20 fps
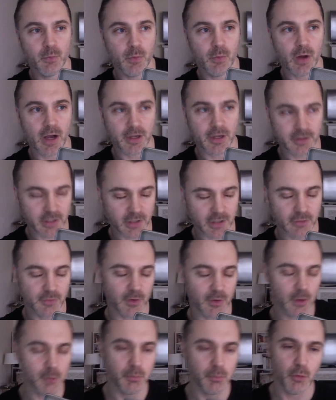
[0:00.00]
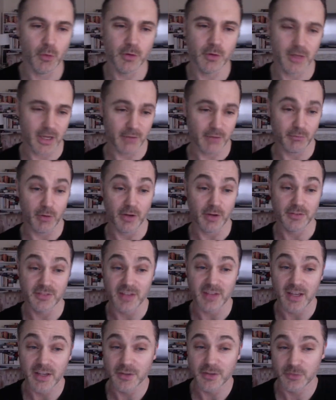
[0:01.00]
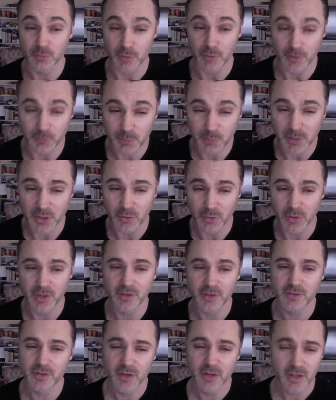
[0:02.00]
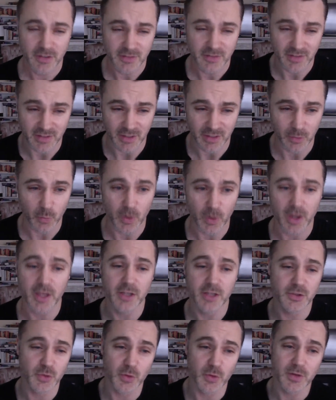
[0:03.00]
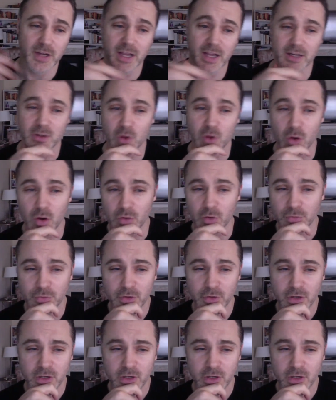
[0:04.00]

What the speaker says: I think it's very important to have rest days, rest periods to get away. Jordan had golf.